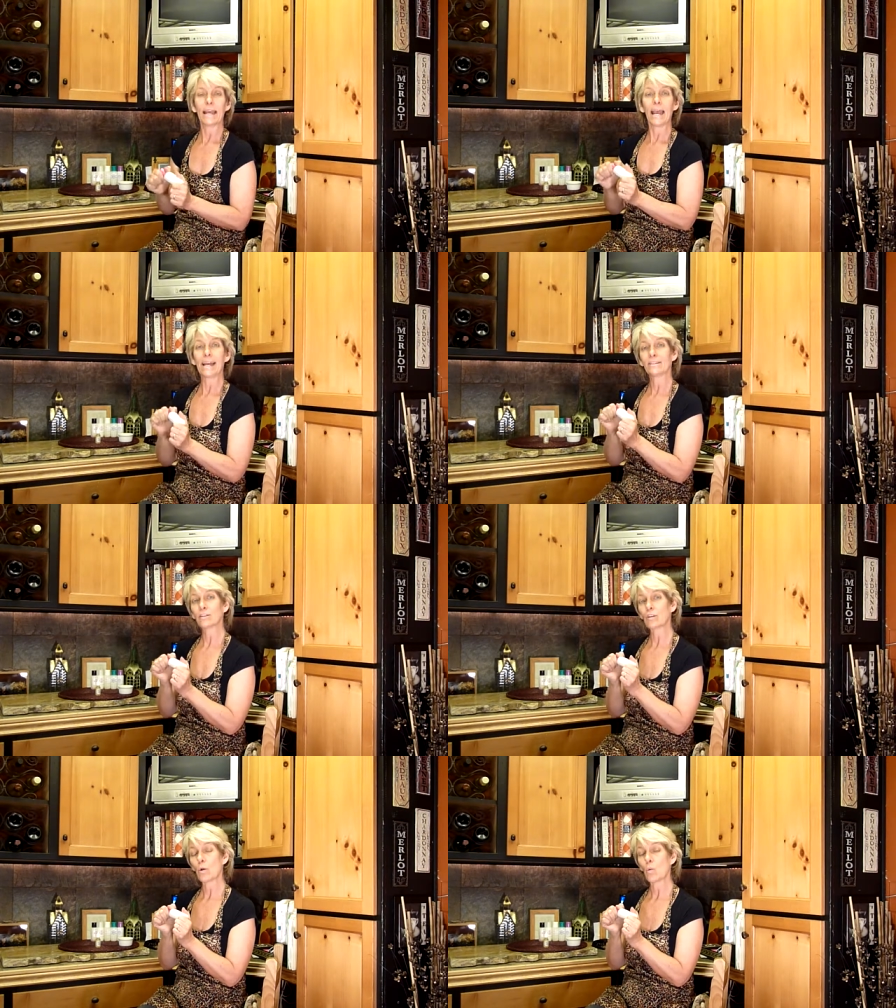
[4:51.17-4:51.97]
And
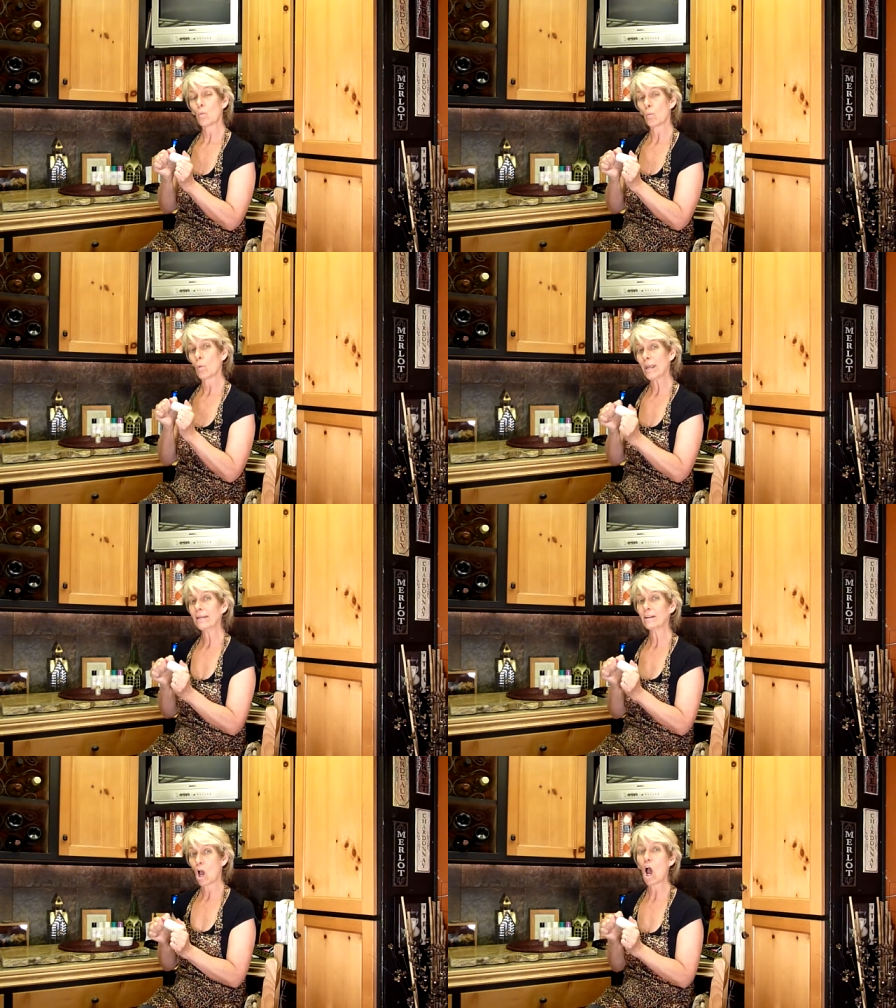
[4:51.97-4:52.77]
so when
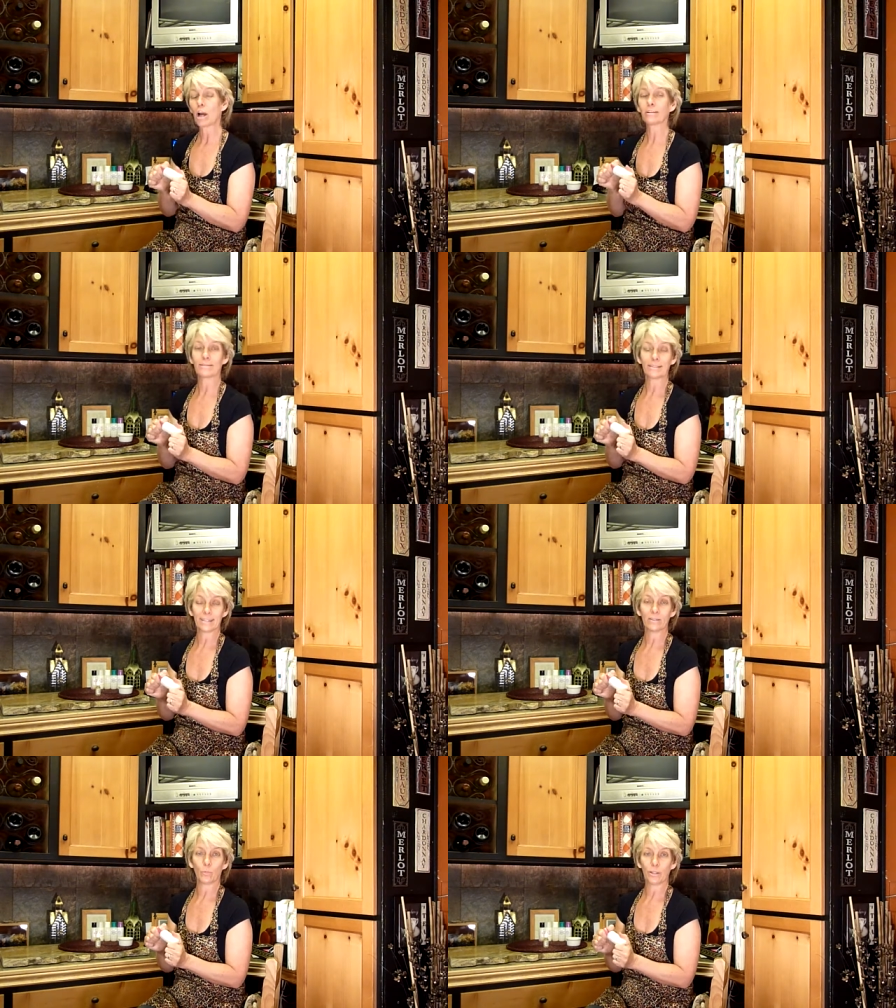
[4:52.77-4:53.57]
it hardens
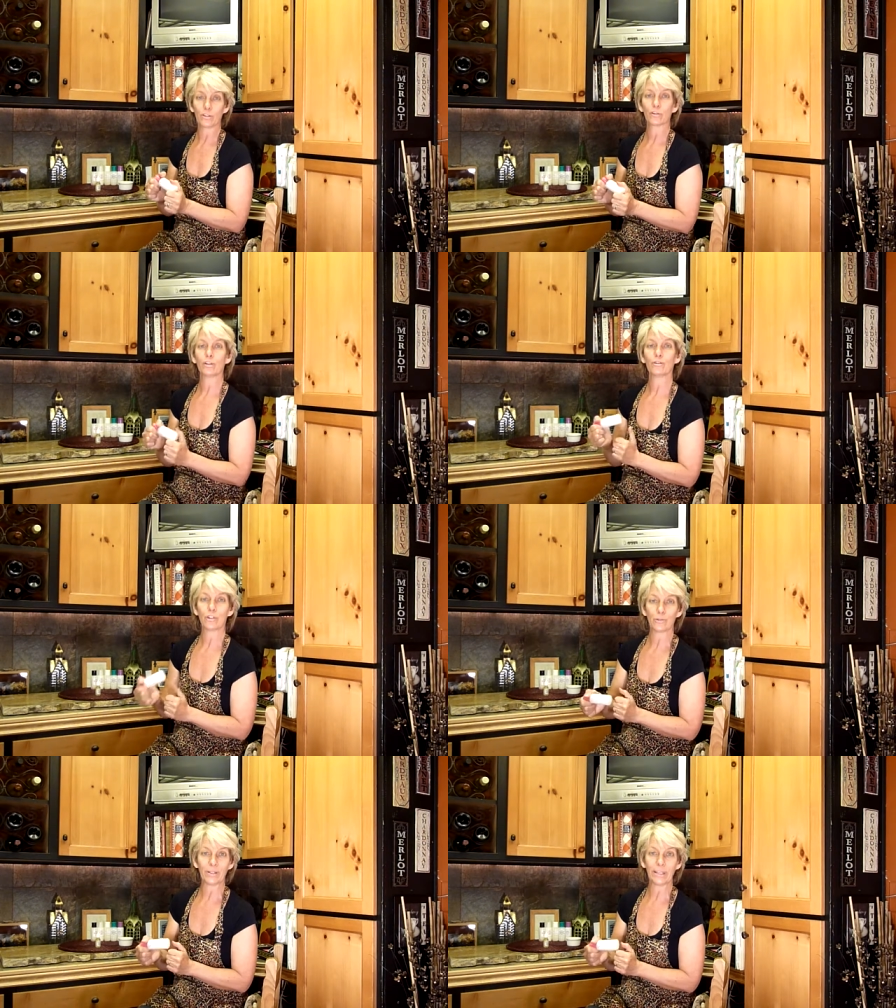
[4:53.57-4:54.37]
in the winter, you
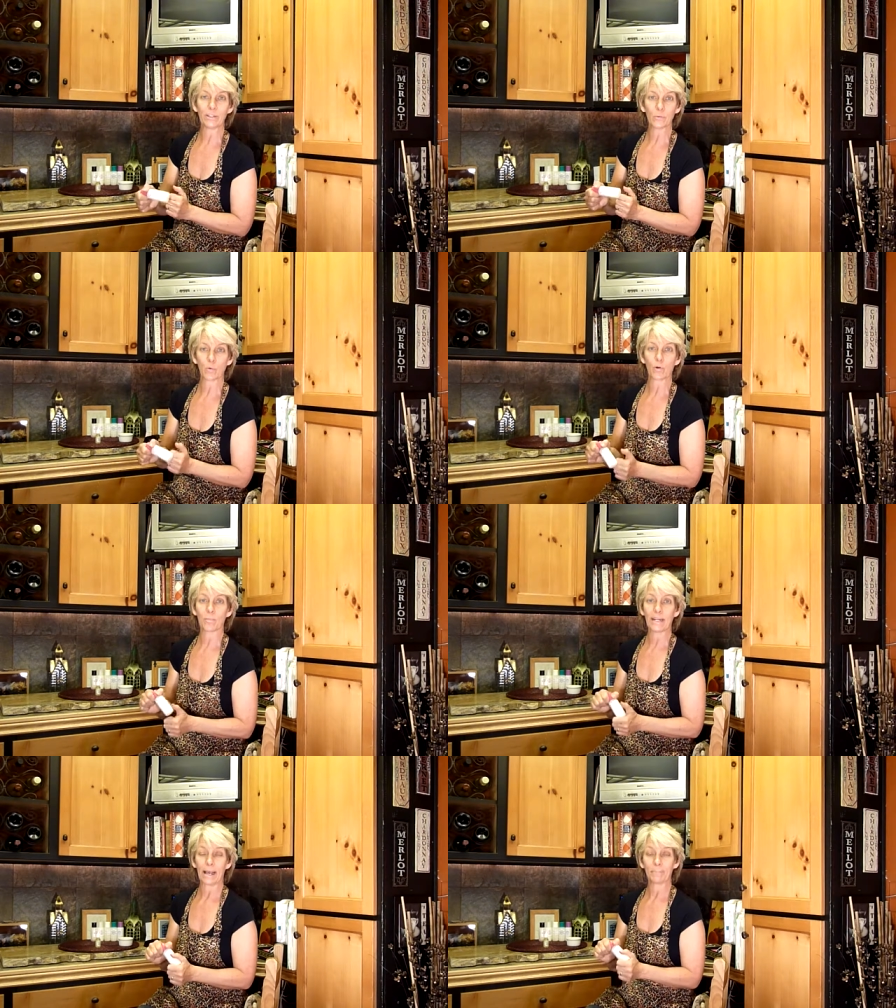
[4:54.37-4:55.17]
do need to warm
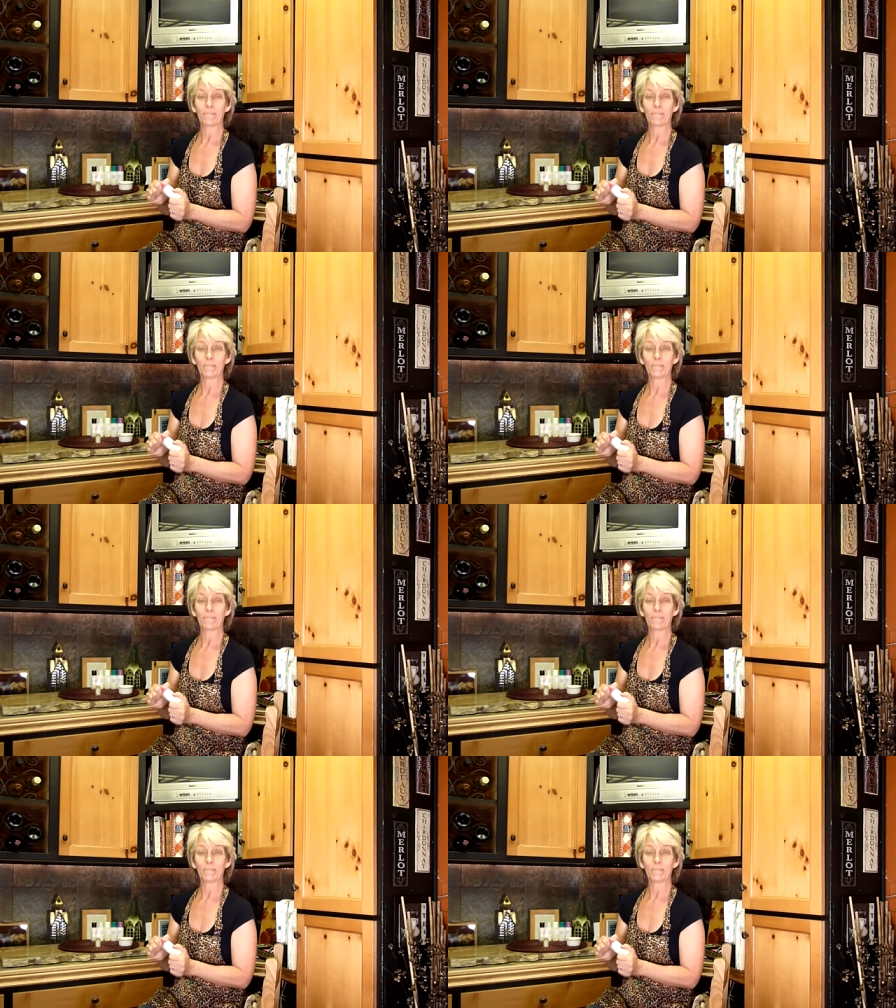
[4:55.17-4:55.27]
it up.